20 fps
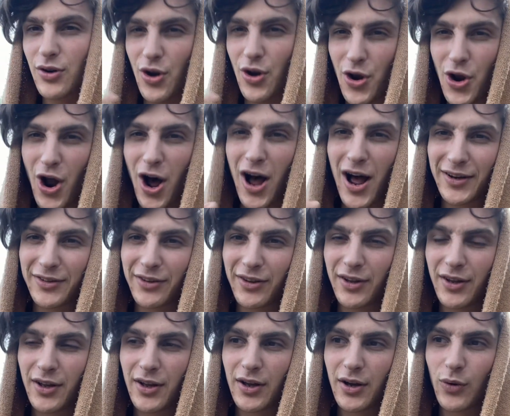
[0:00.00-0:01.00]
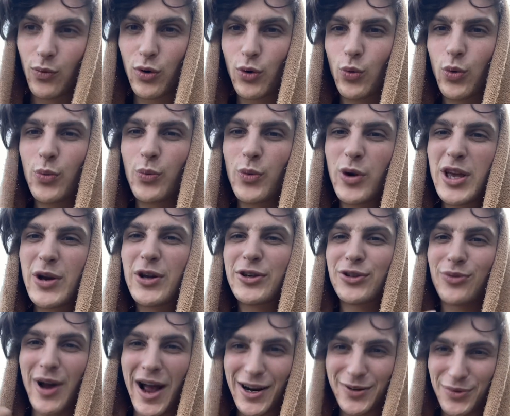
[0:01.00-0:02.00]
not, when we
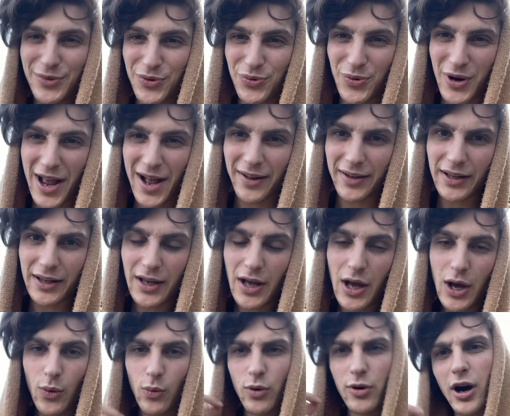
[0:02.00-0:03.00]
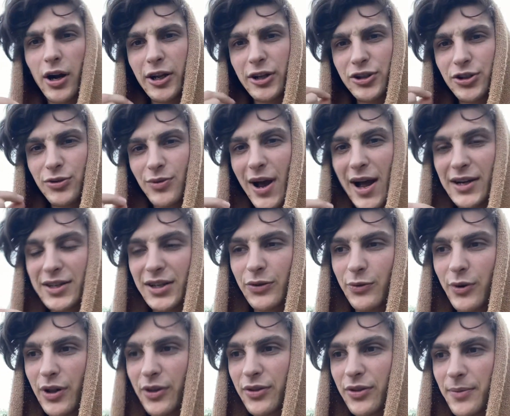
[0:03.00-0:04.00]
interact with reality, we're not interacting
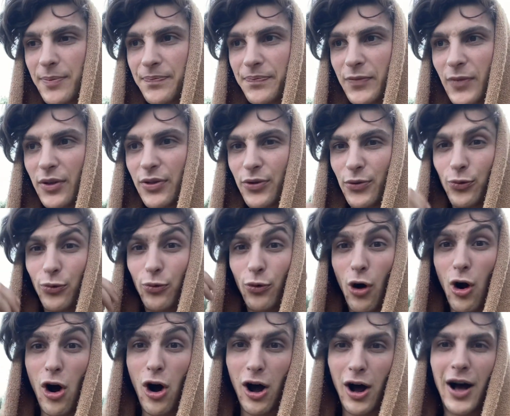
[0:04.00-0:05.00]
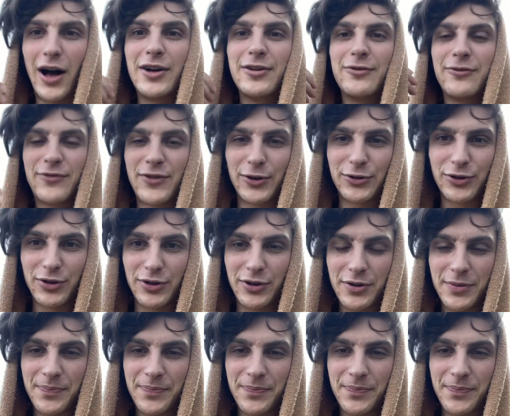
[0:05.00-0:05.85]
with the raw, unfiltered